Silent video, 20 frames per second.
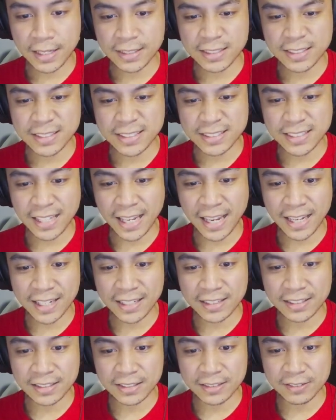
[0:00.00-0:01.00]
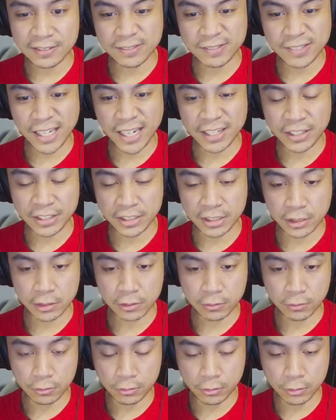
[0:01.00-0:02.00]
Tannis.
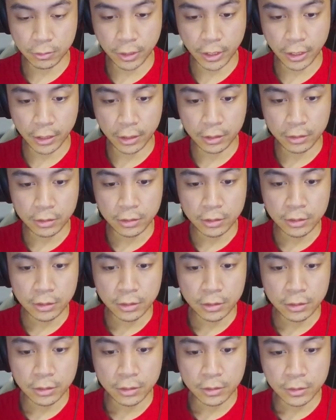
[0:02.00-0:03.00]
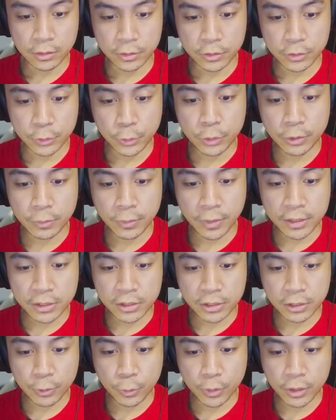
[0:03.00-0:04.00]
Okay, tuner
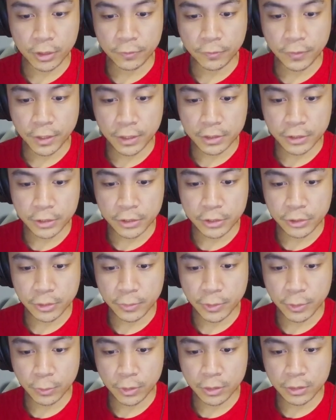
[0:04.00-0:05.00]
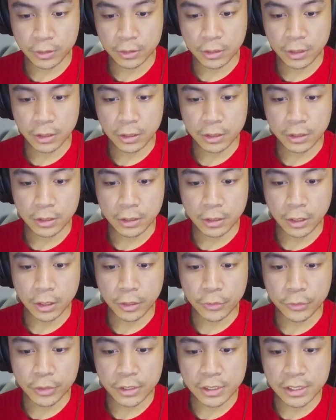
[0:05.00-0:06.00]
monster, quick effect to contribute one
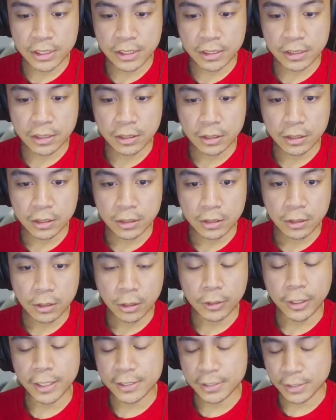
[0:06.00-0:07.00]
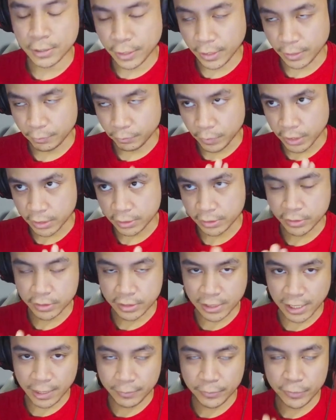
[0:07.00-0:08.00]
others. Okay, it's the
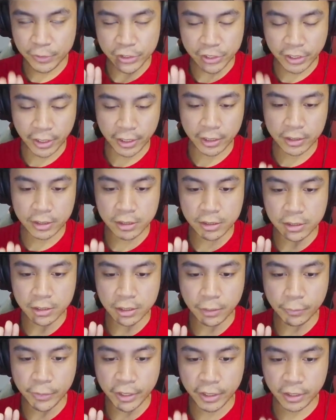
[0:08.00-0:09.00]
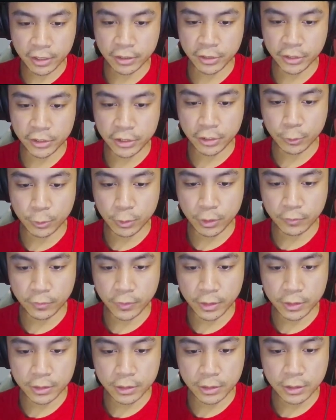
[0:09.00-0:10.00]
same Ursatic summoning condition, quick
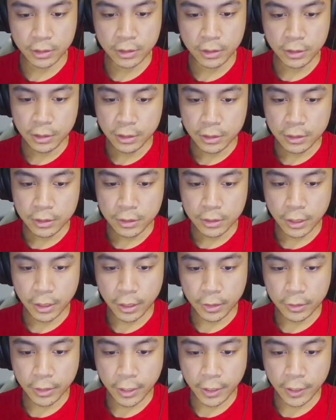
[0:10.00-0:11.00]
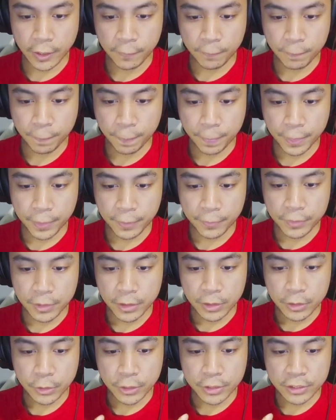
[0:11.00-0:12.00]
effect. Okay,
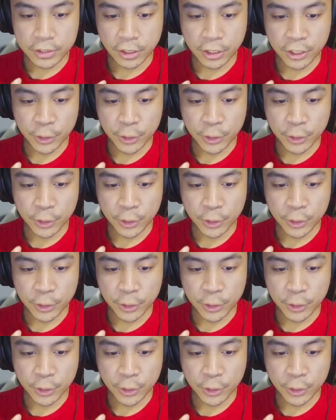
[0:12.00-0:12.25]
you can target